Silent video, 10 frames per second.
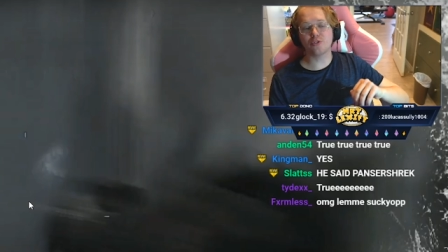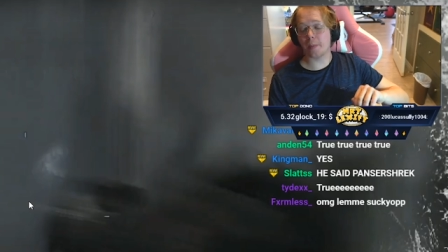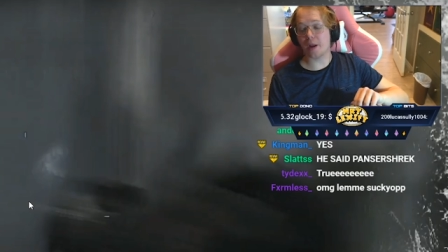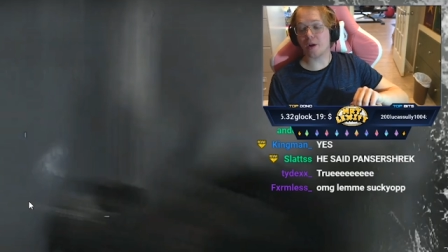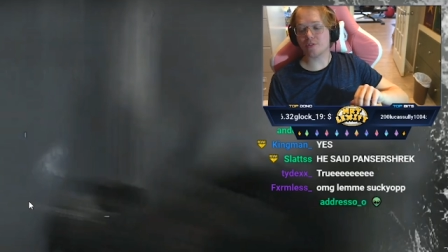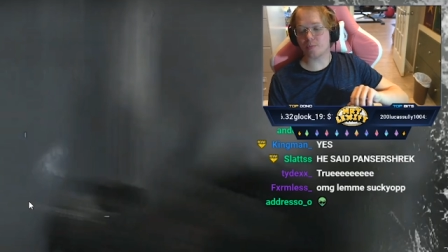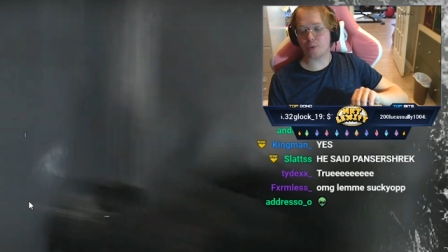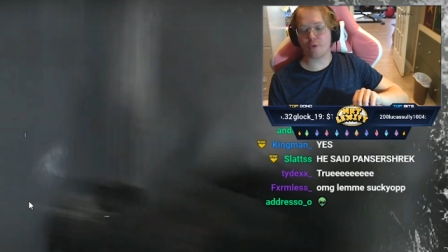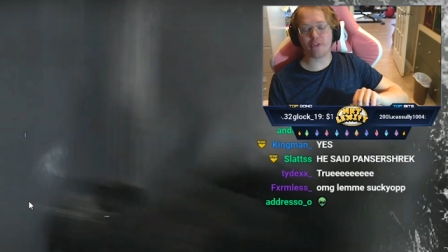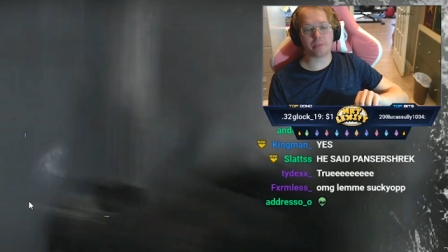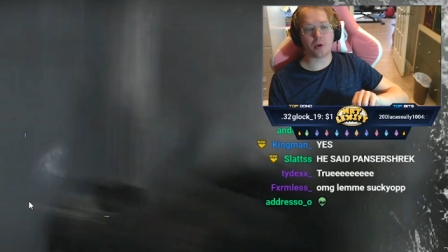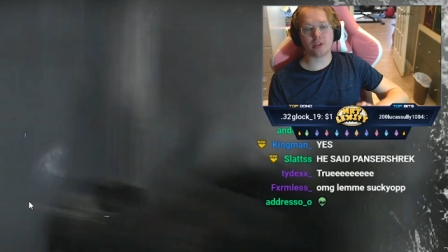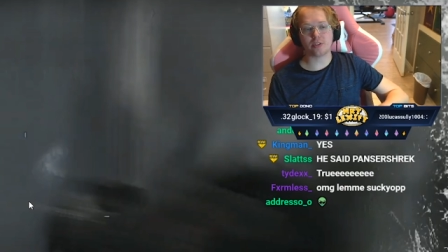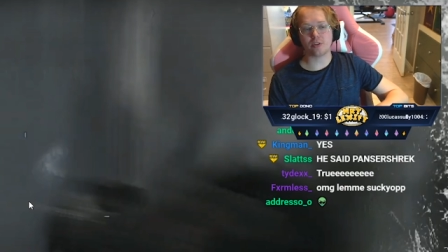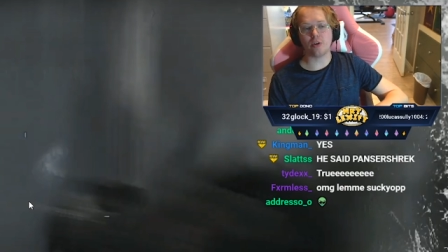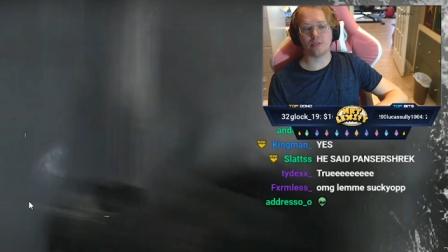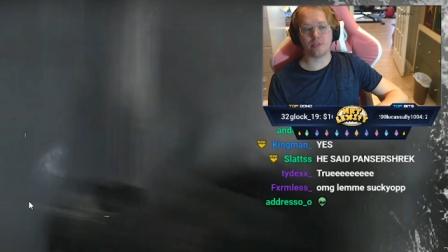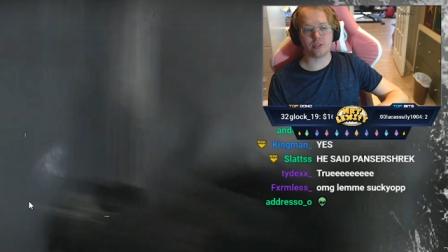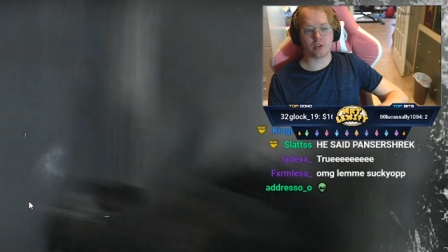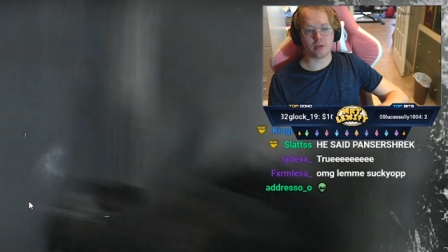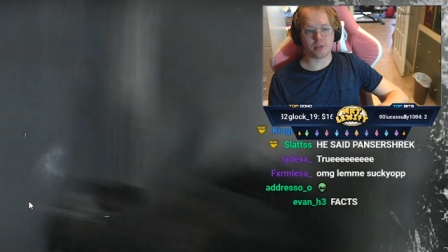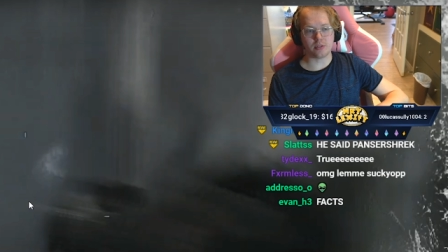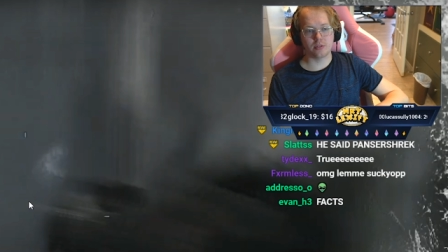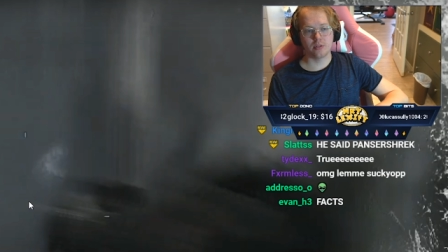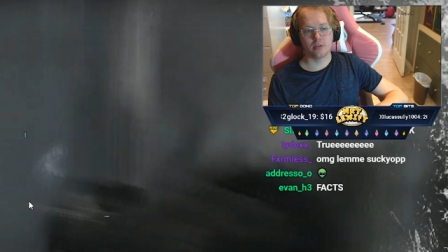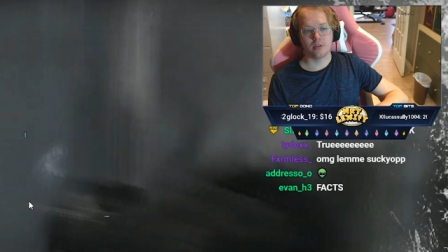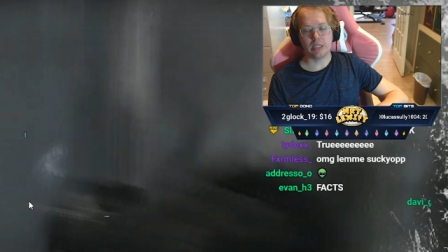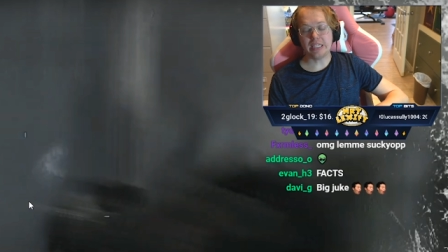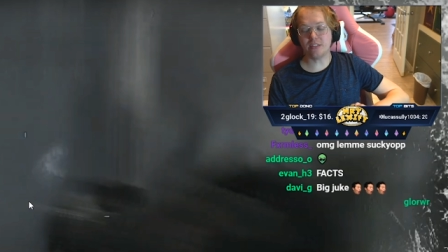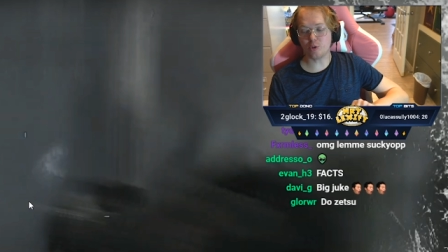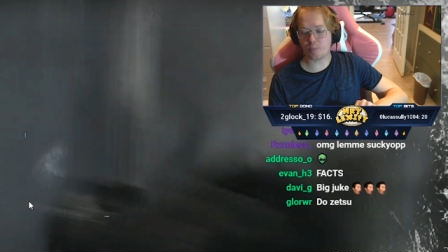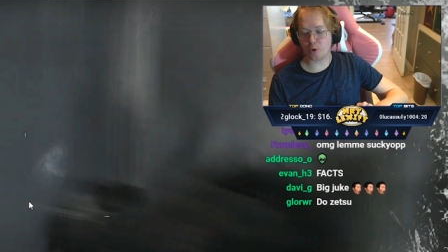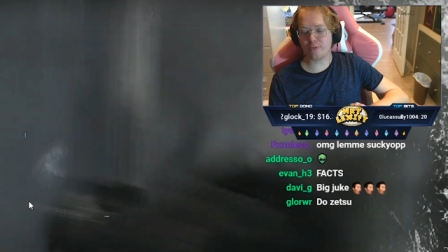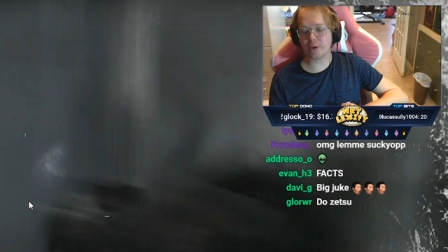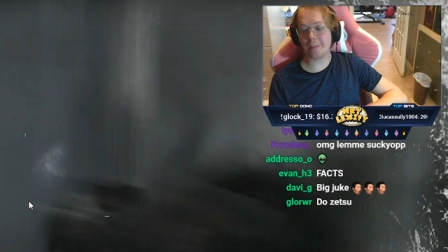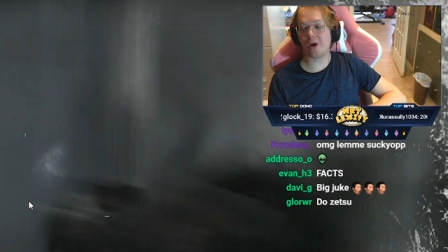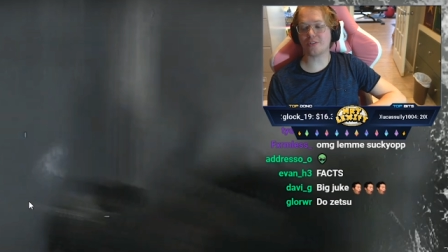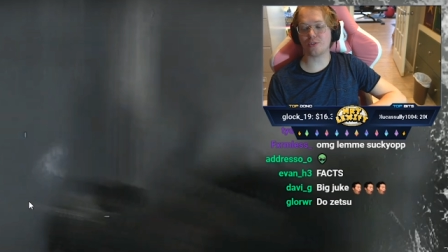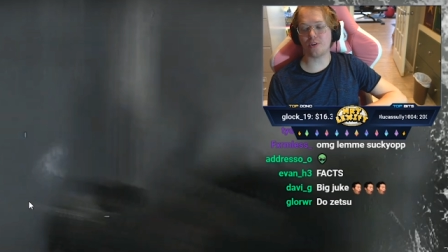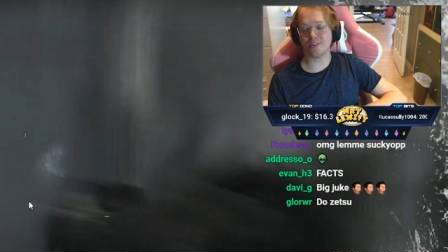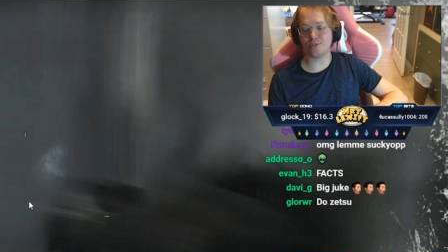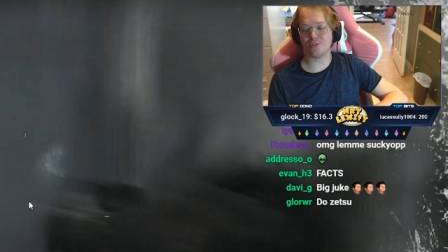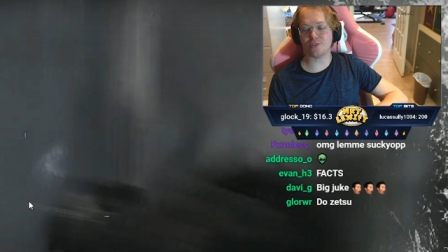Romero is the perfect boss in Call of Duty Zombies. He's the perfect boss in Call of Duty